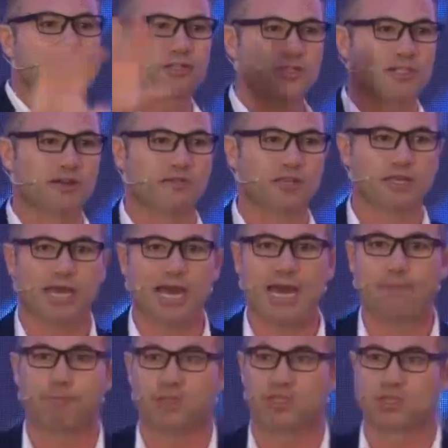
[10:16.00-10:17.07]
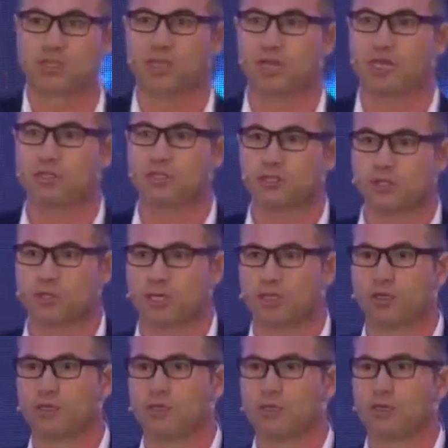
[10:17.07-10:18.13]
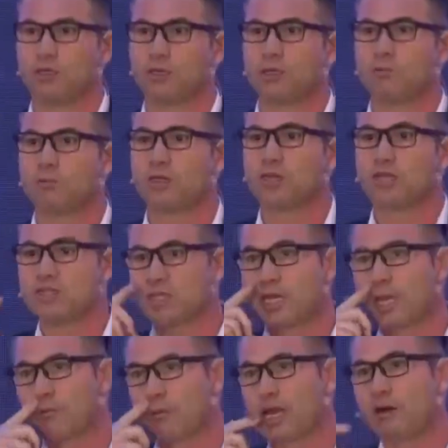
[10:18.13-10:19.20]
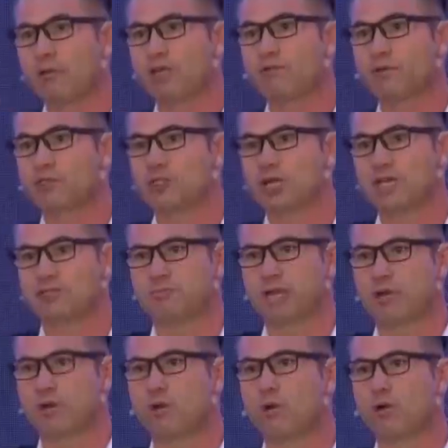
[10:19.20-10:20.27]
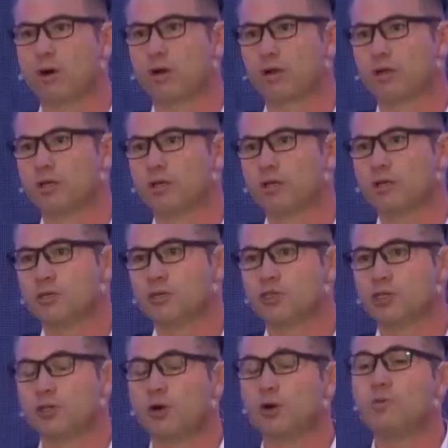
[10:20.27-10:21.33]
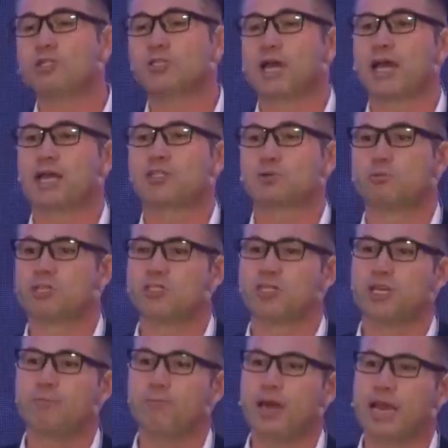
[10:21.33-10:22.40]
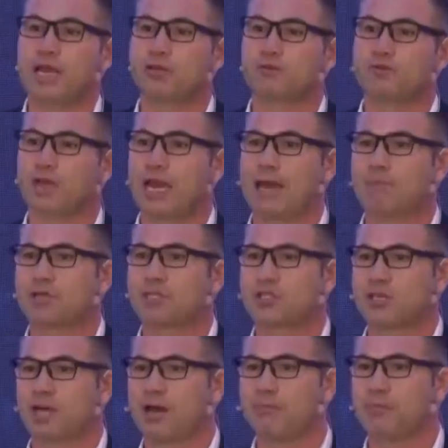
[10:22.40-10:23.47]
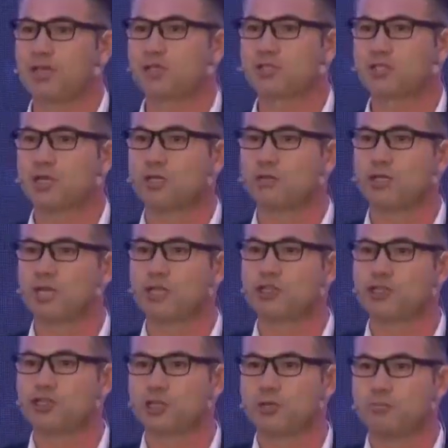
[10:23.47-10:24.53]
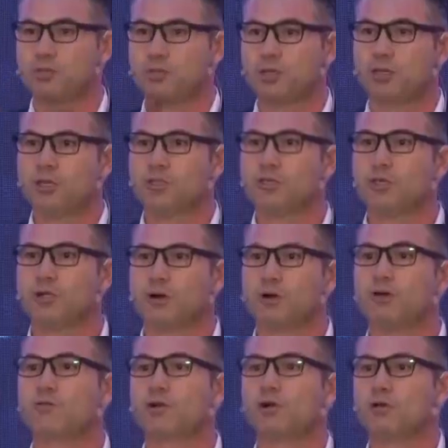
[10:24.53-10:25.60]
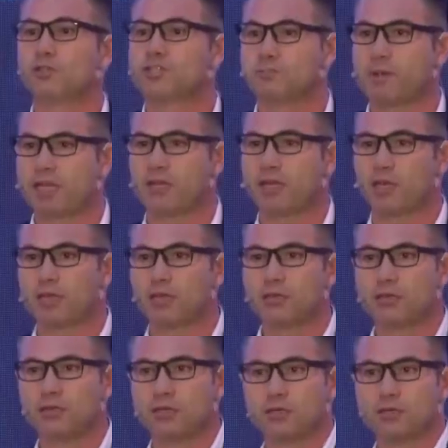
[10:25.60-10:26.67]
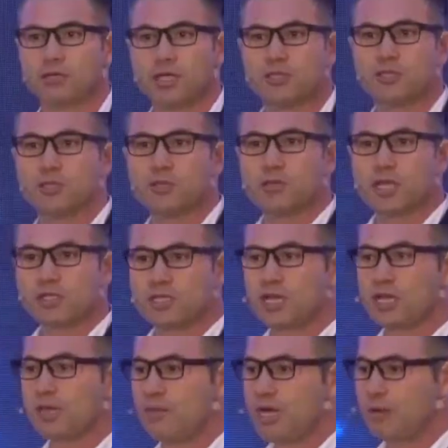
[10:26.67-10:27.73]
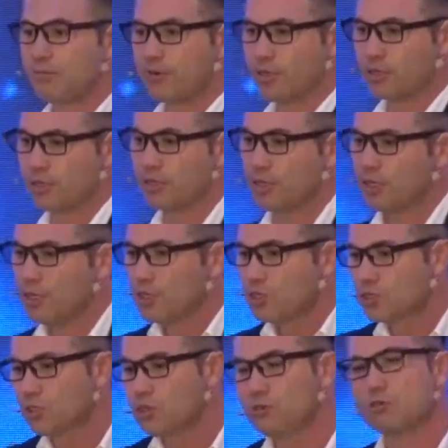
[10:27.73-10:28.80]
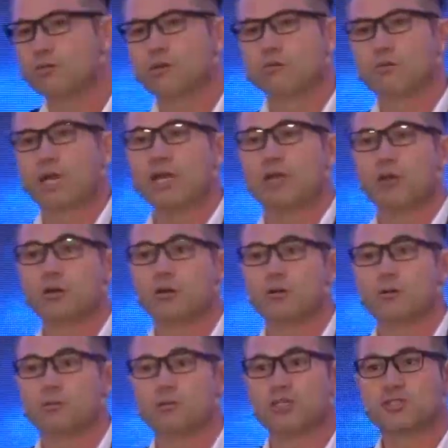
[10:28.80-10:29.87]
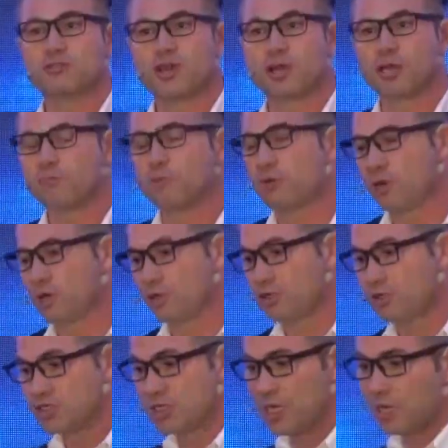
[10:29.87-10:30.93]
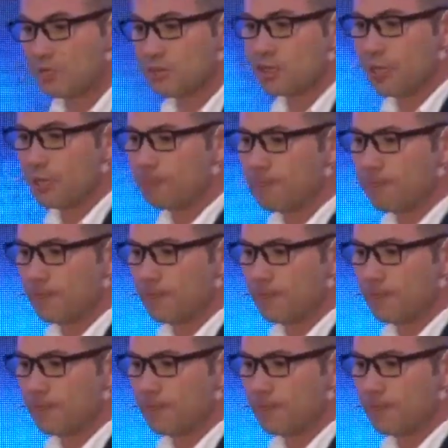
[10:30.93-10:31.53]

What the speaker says: stuff that happens in the industry, when they say, well, I want to virtualize my core, you should always ask, what's the impact of CapEx and OpEx in relationship to your overall spending that you do in a telecom operator? So radio was very important. The second thing,